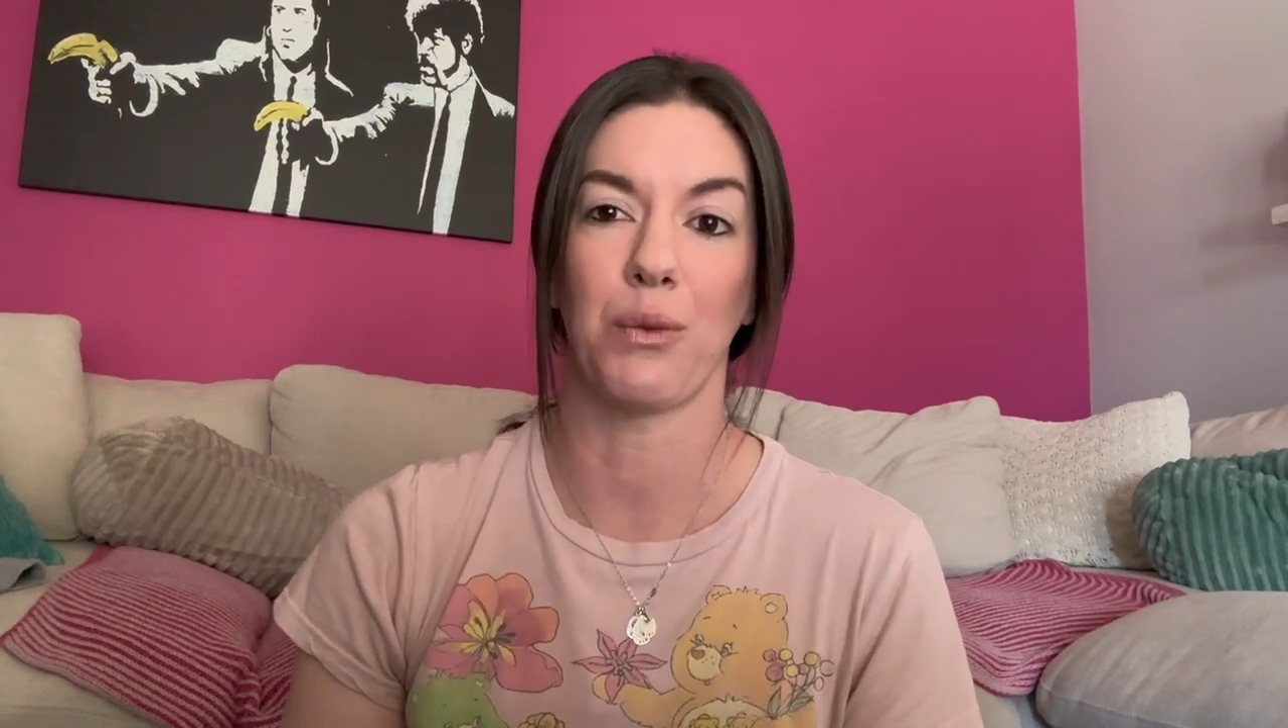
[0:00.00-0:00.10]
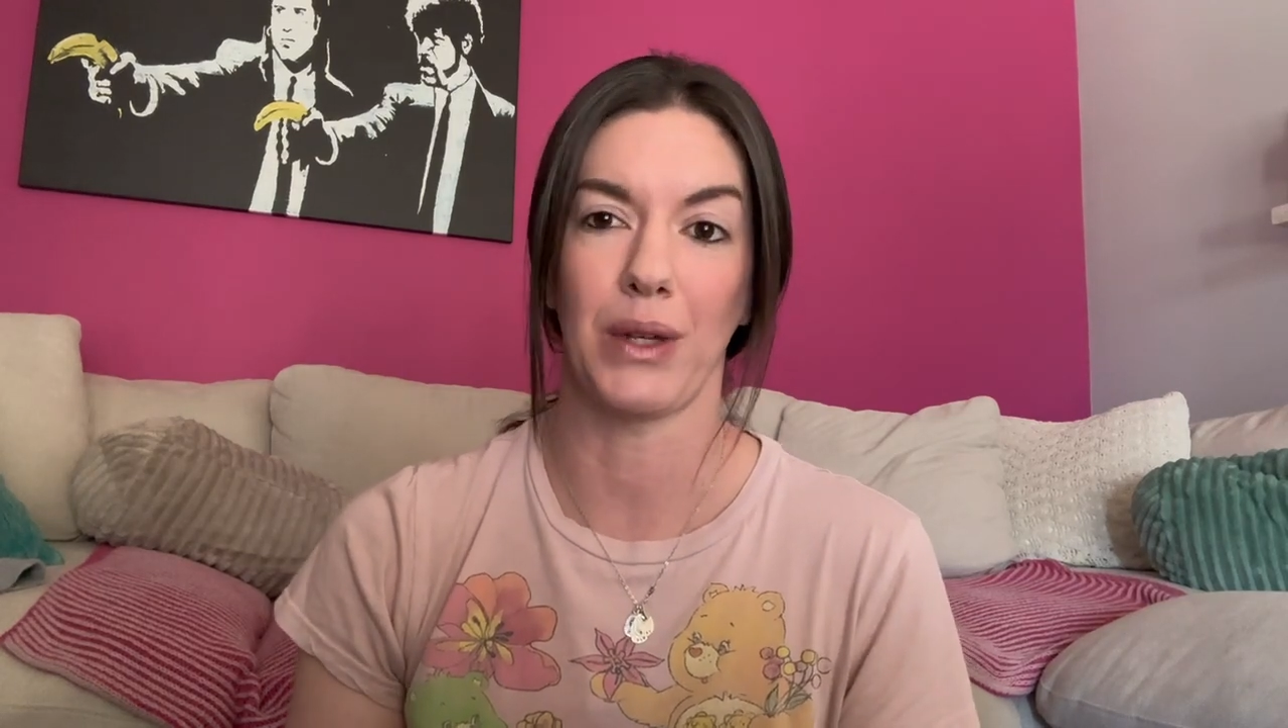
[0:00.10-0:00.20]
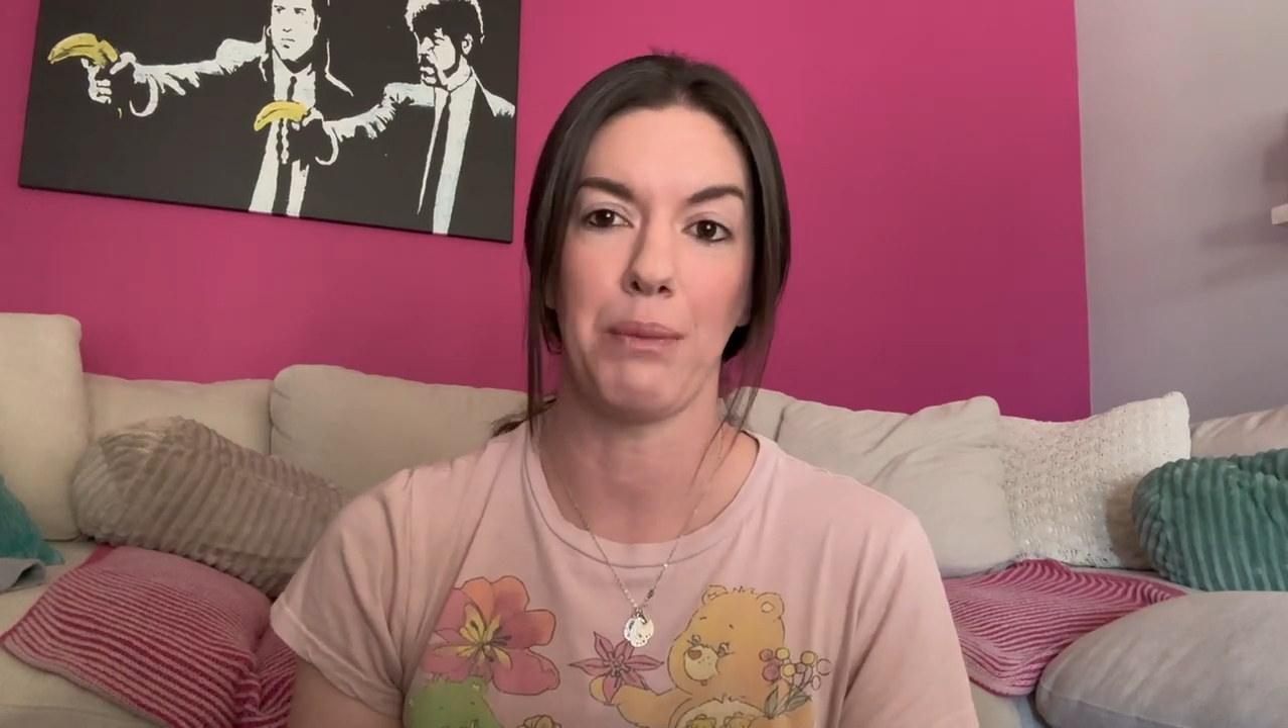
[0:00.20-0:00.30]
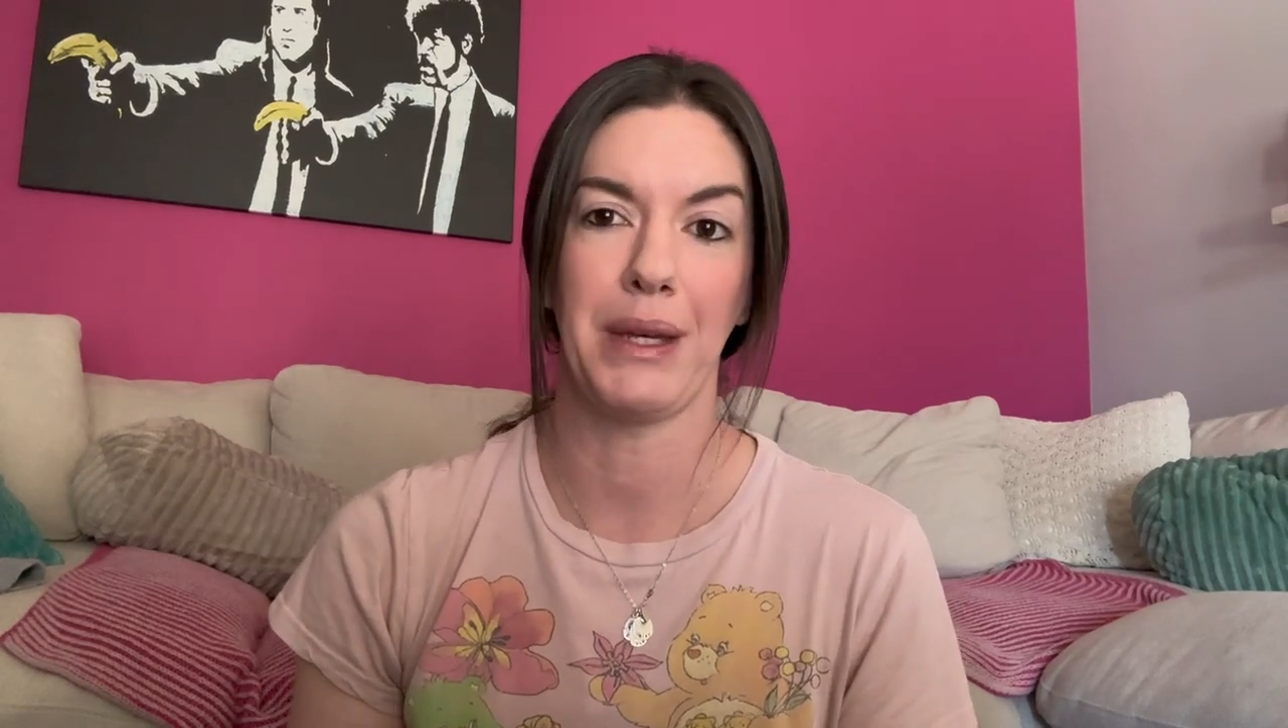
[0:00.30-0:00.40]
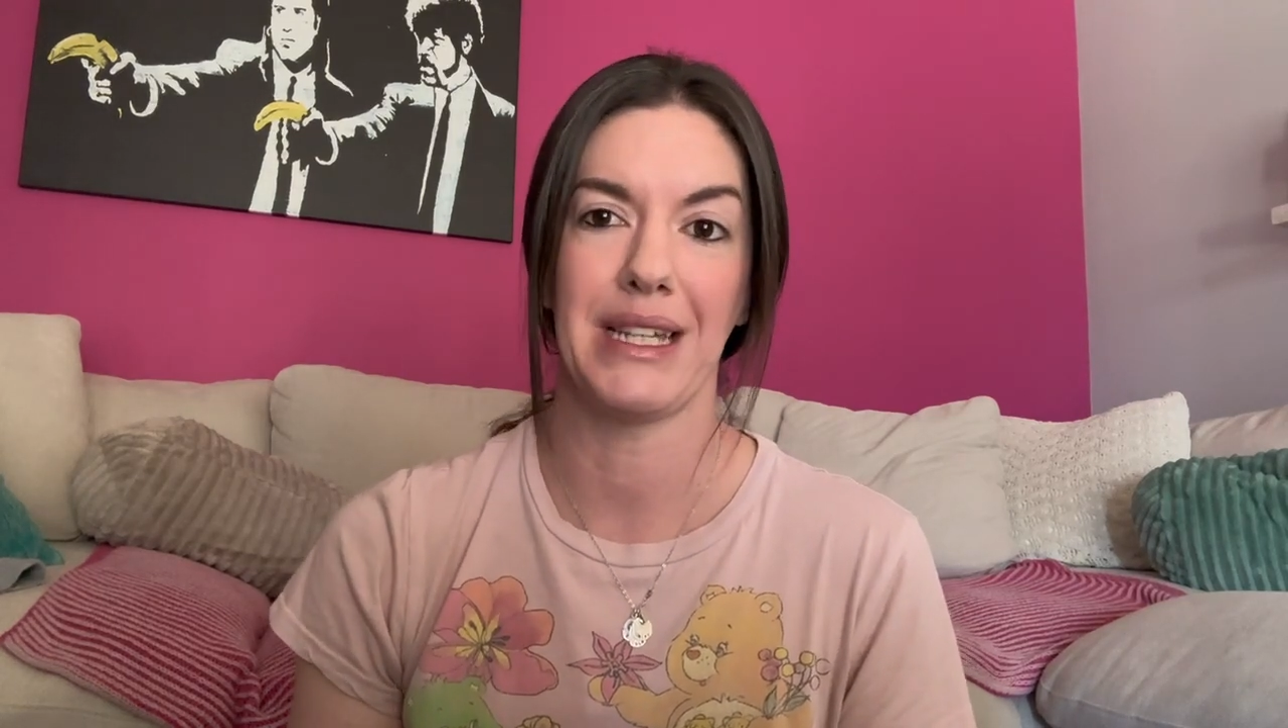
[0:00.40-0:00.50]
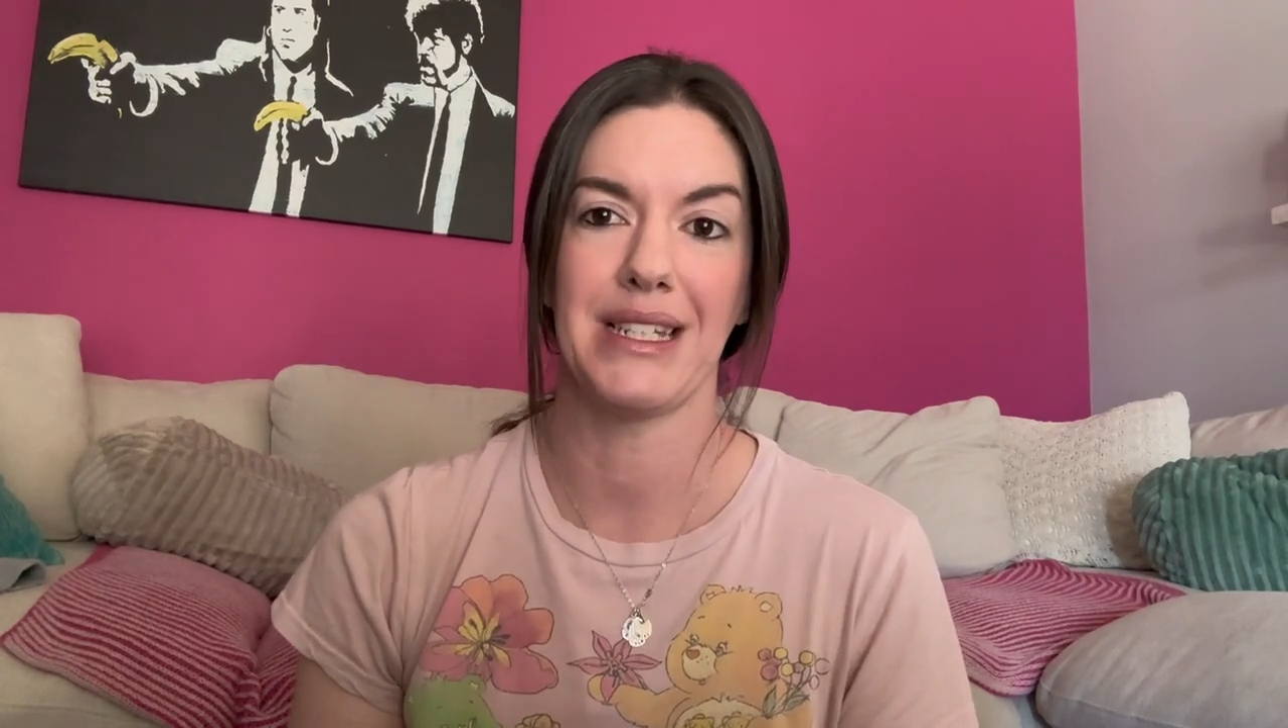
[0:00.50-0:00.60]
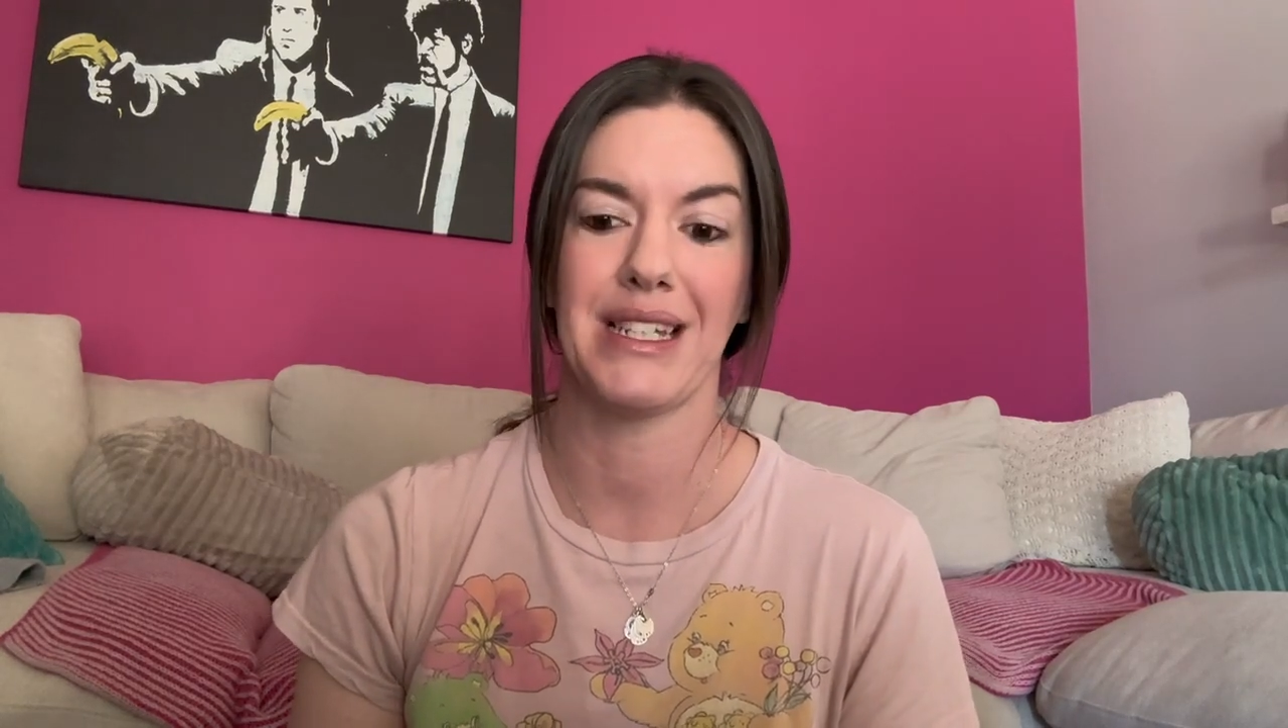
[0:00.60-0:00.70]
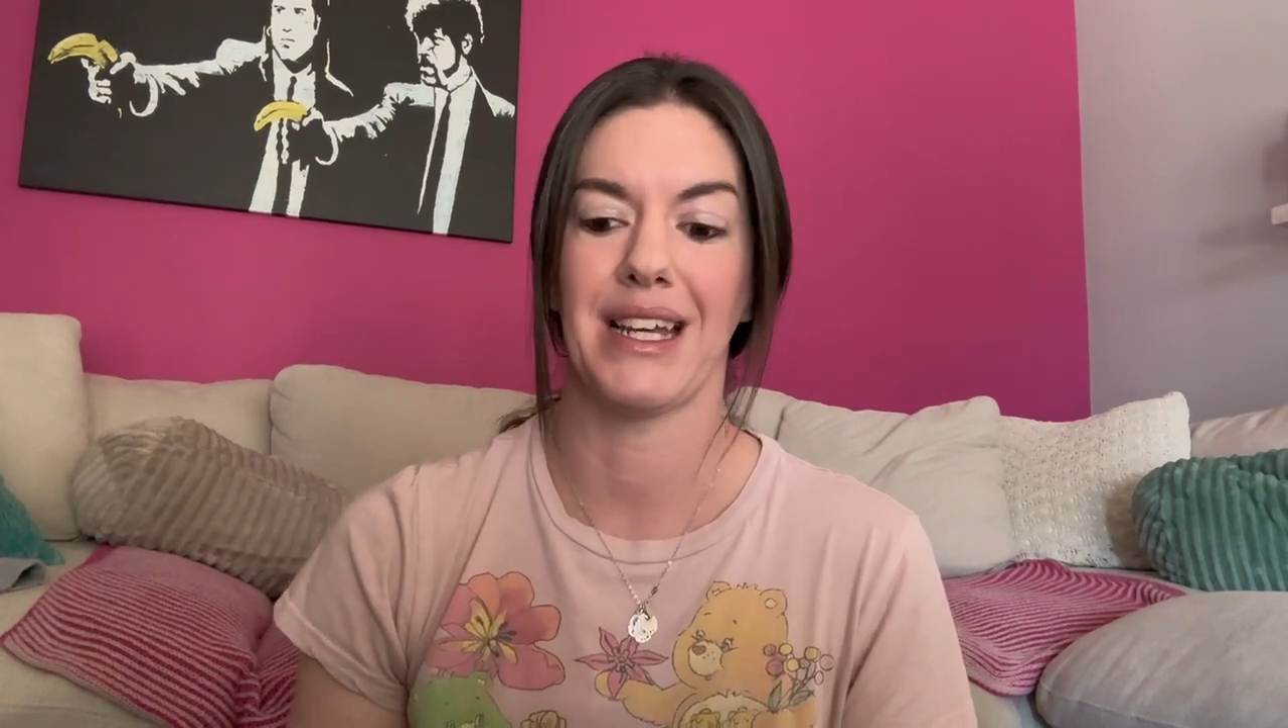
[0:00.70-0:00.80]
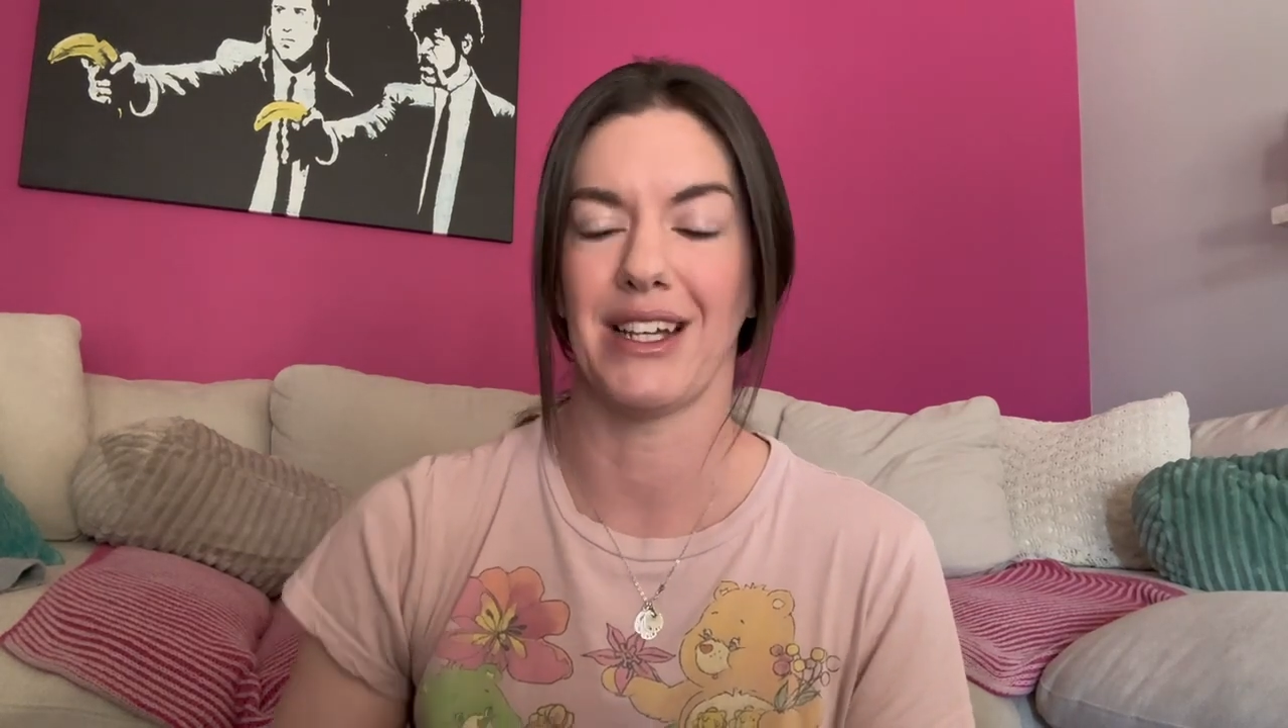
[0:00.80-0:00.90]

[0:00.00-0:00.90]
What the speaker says: repinned